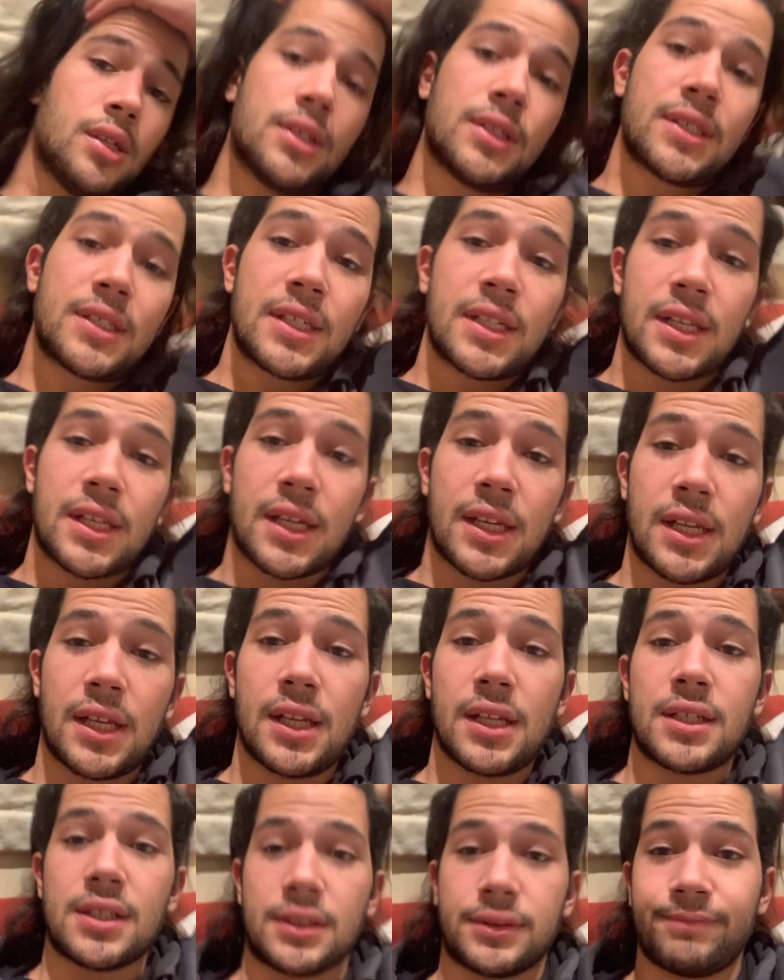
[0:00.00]
sitting and
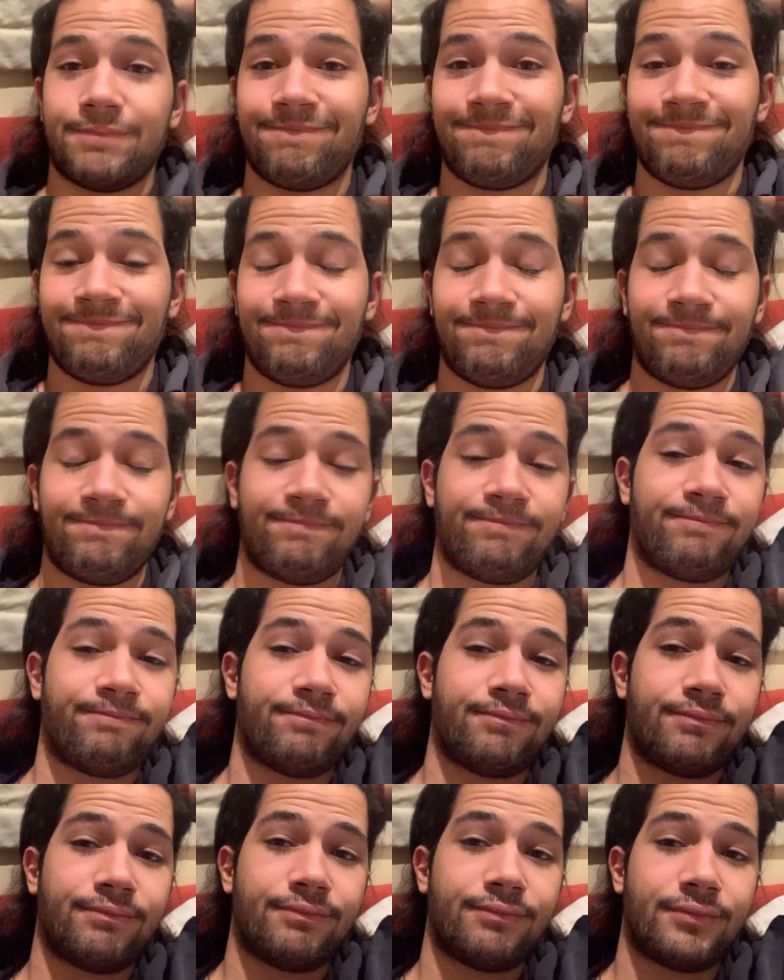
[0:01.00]
editing.
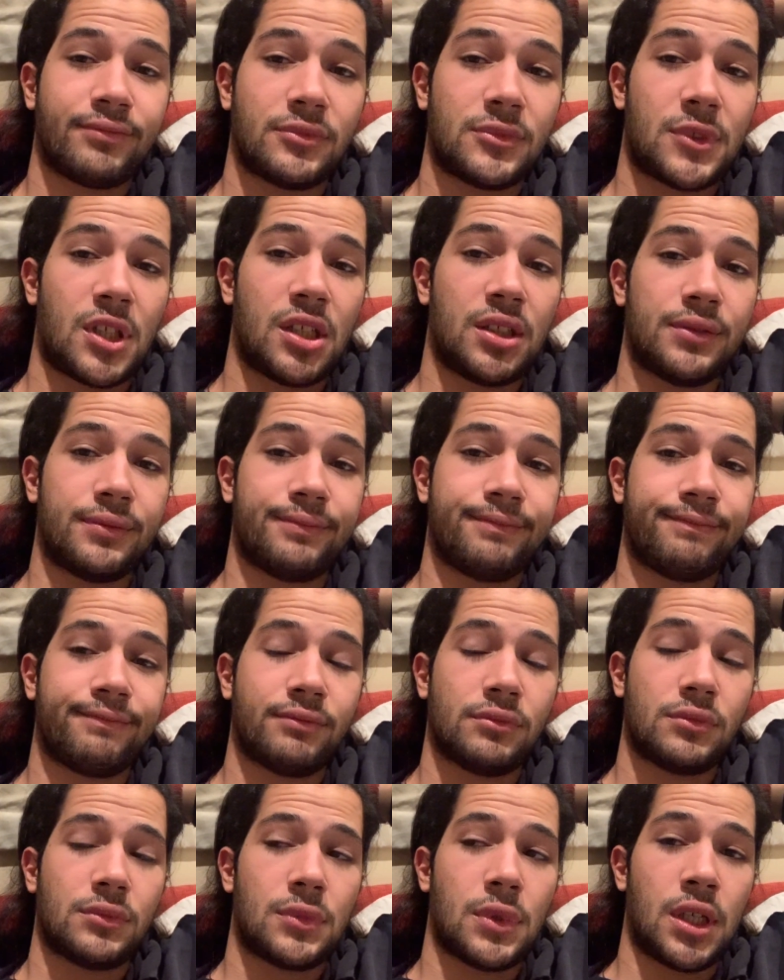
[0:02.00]
Yeah,
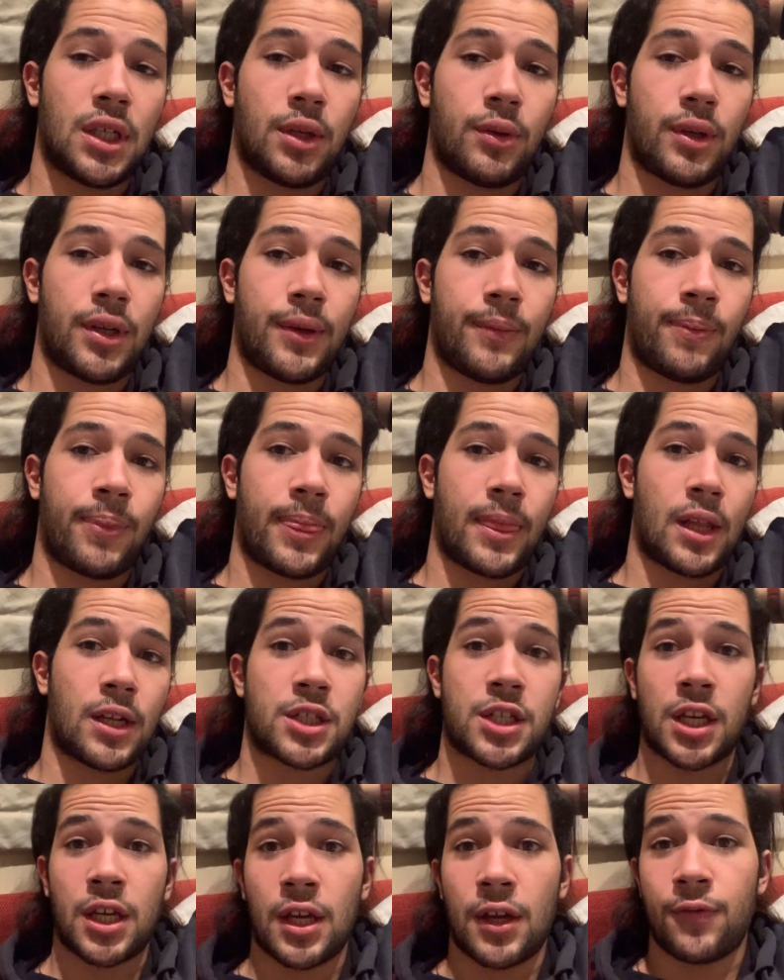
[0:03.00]
anyway, I'll
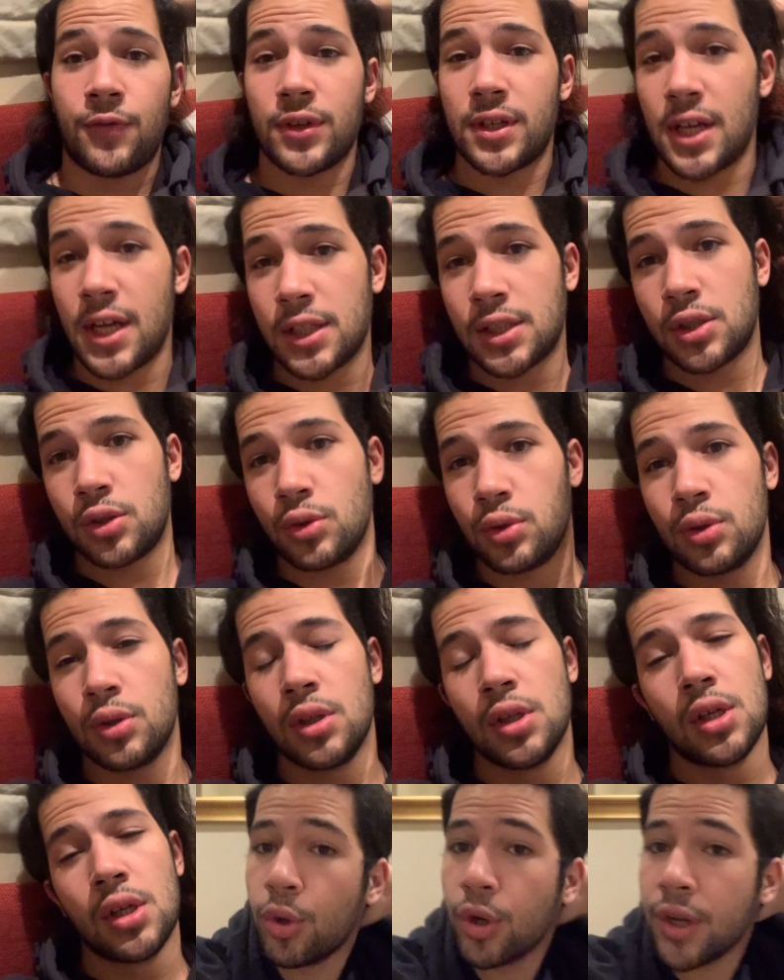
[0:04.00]
check you out for day two.
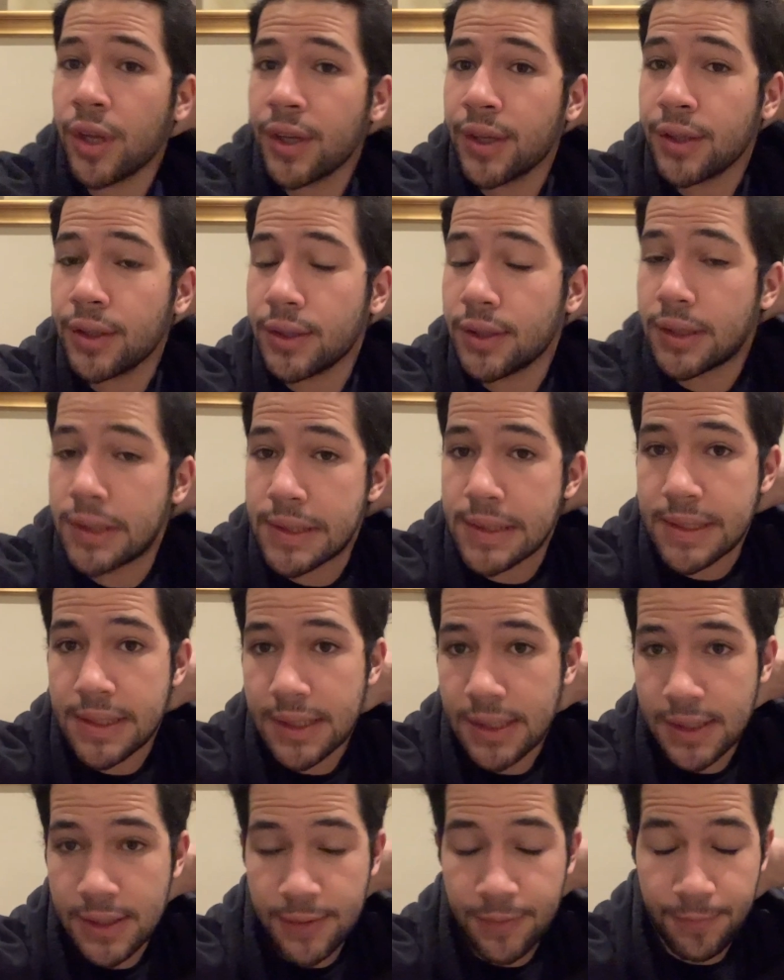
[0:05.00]
Morning, it's
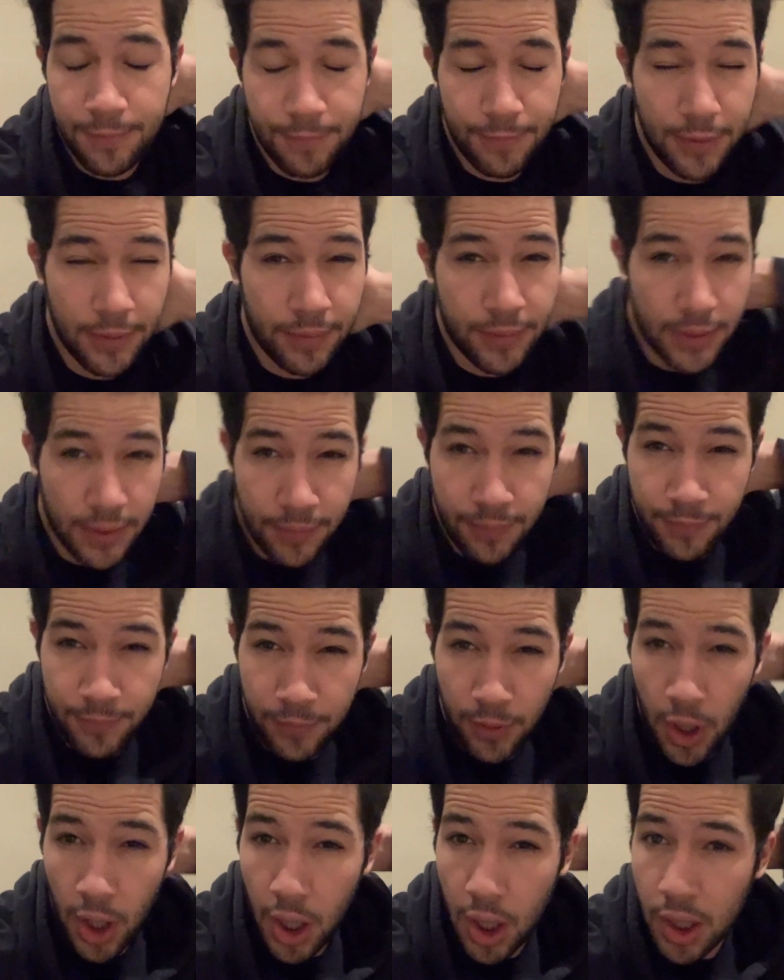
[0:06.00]
six
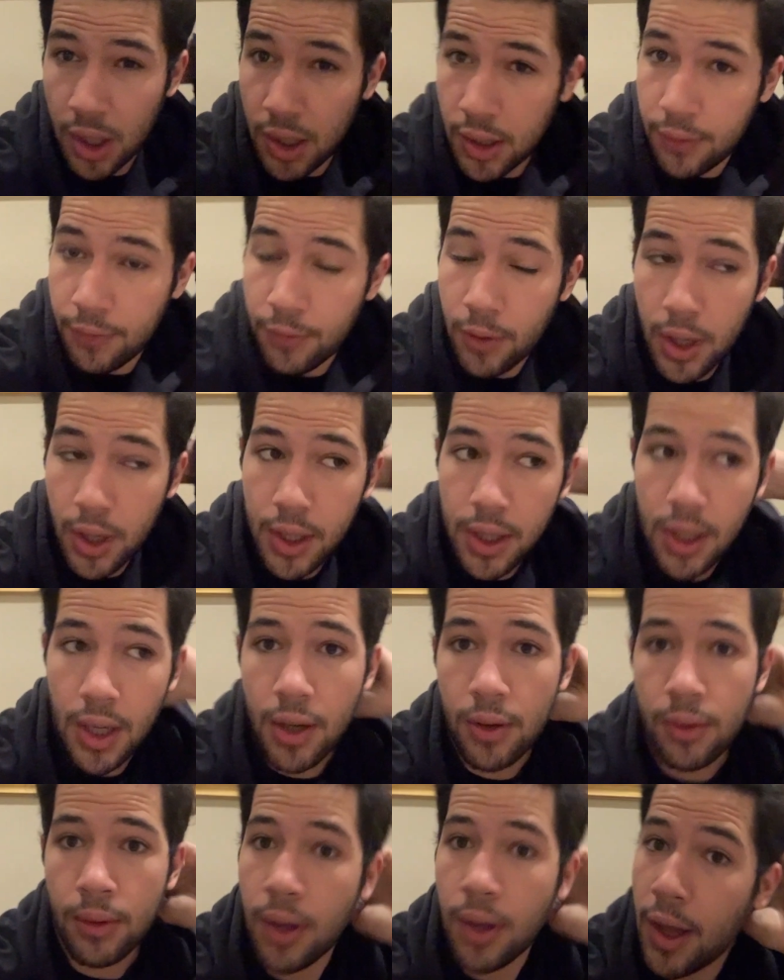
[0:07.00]
fifty-five right
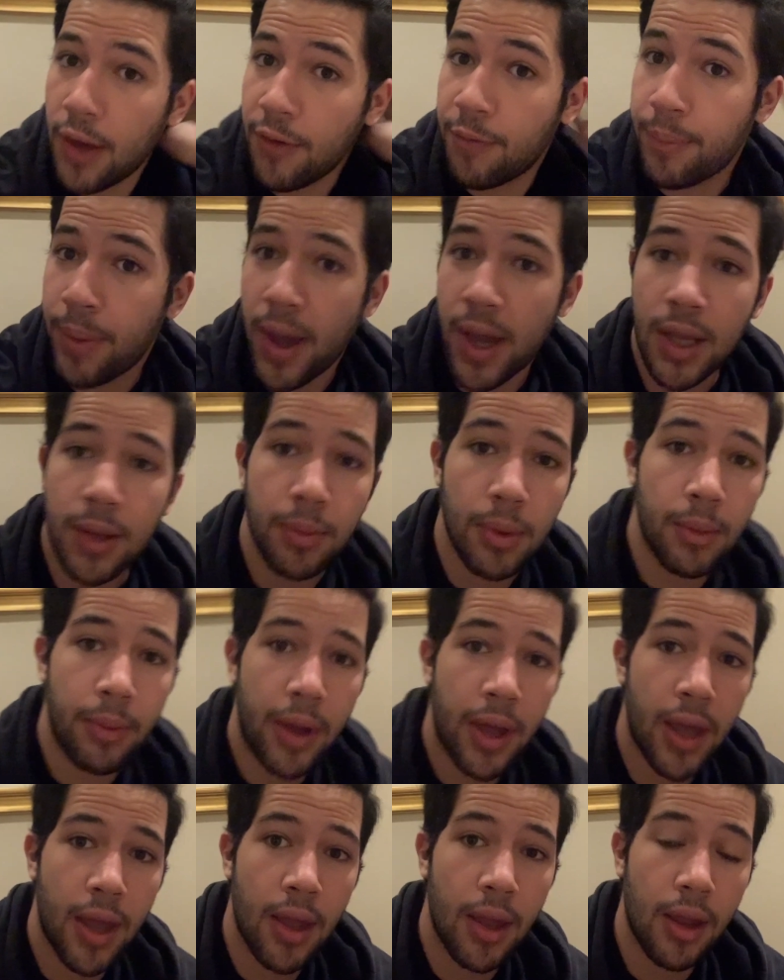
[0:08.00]
now. I've packed my
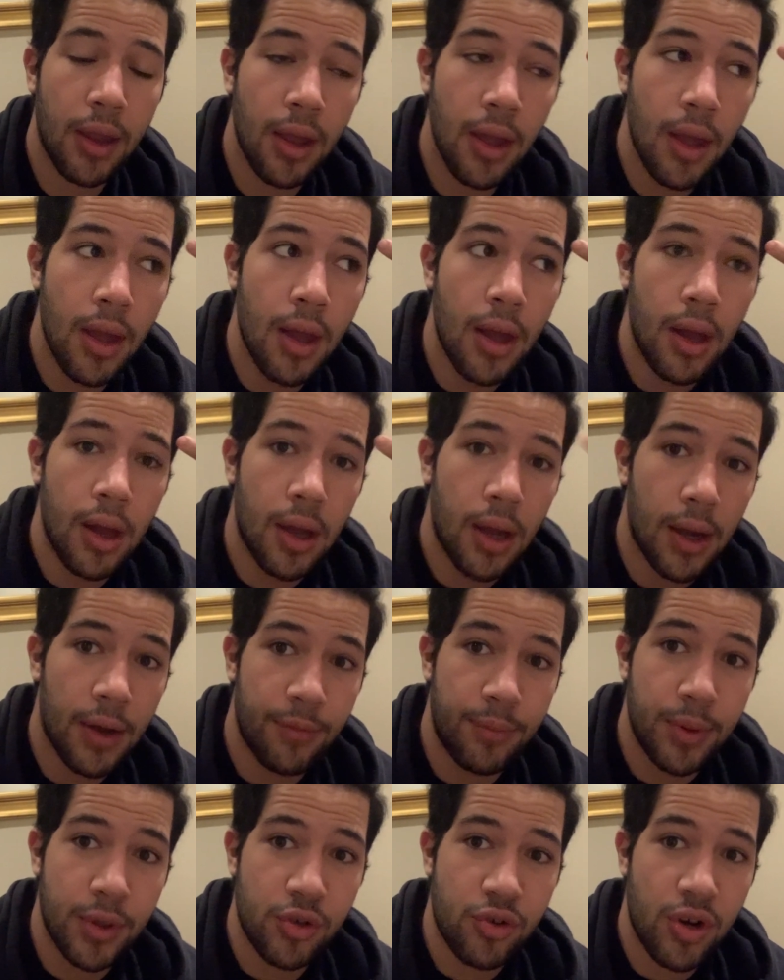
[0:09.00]
bag,
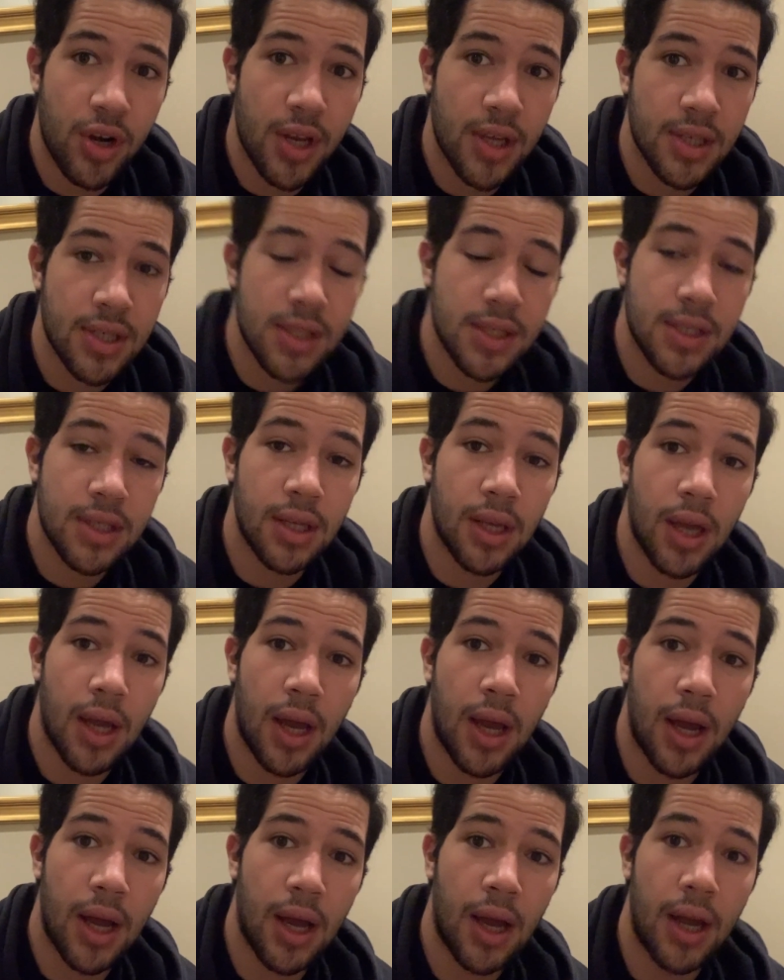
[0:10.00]
I've been dressed,
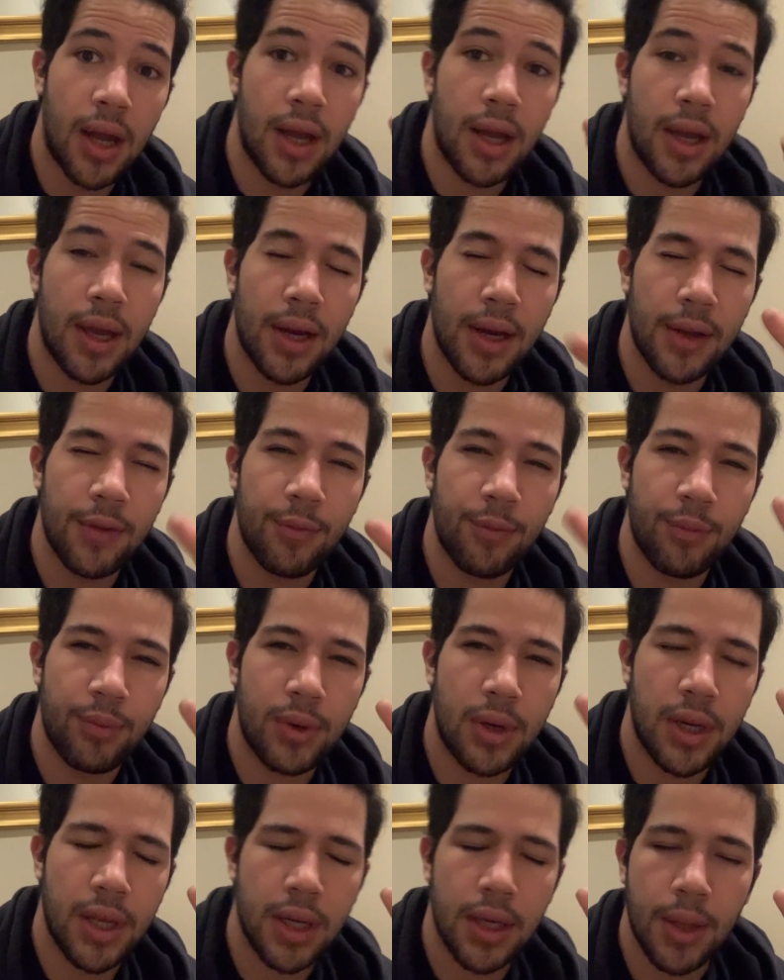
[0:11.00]
uh and
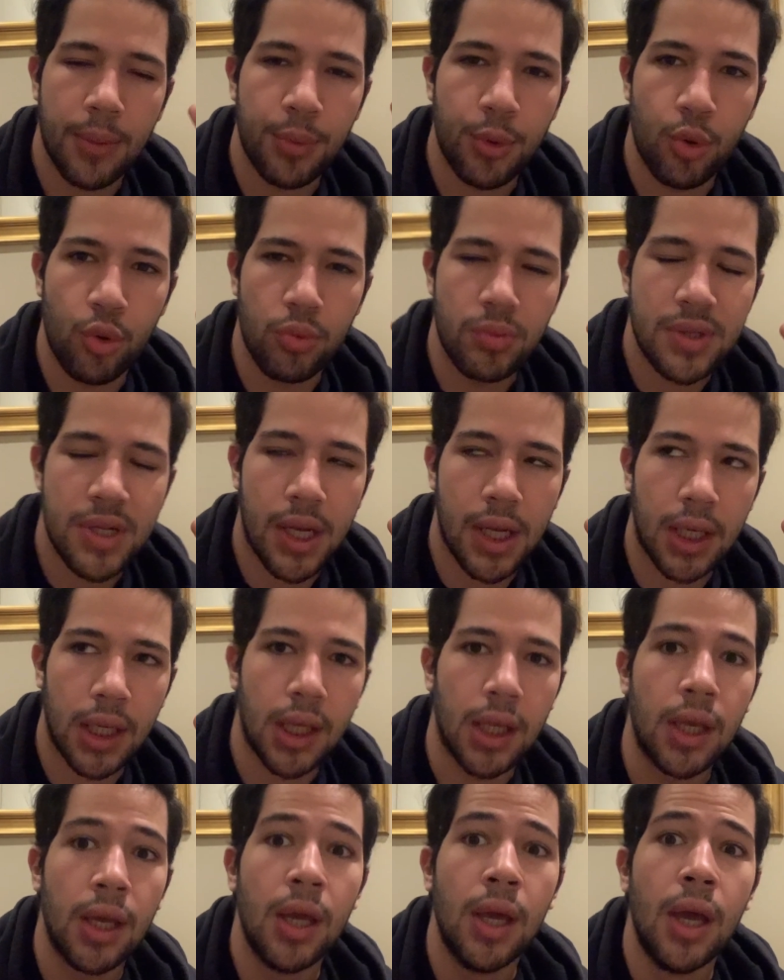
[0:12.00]
I've cleaned up the room
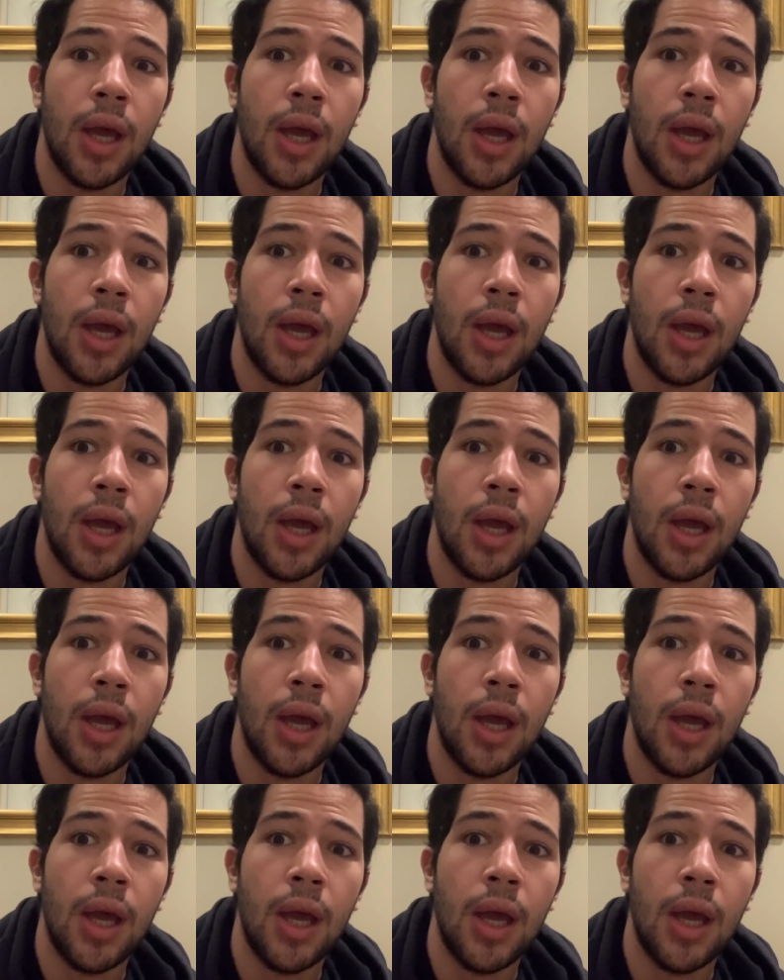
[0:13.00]
slightly.